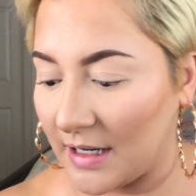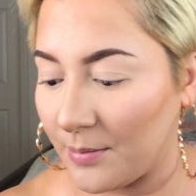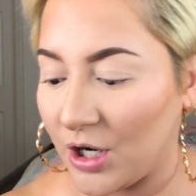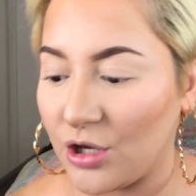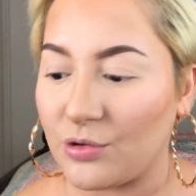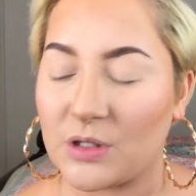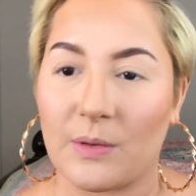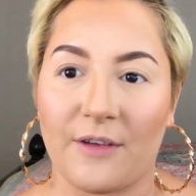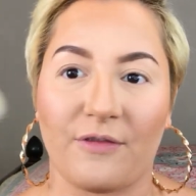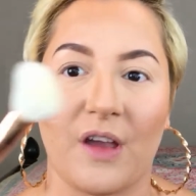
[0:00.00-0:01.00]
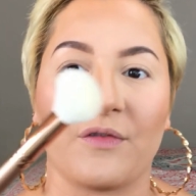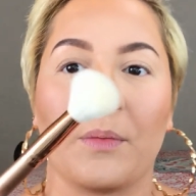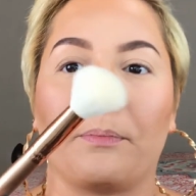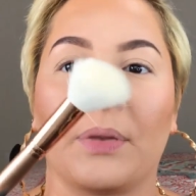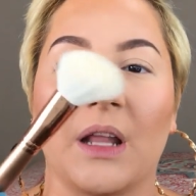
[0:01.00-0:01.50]
and I'm gonna use my
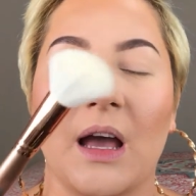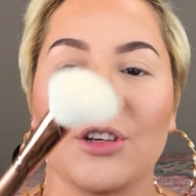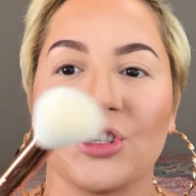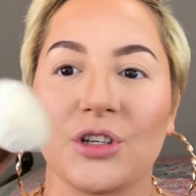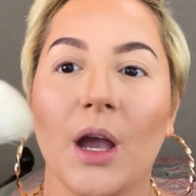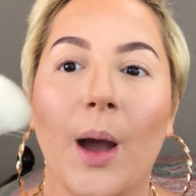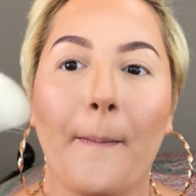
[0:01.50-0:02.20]
favorite blush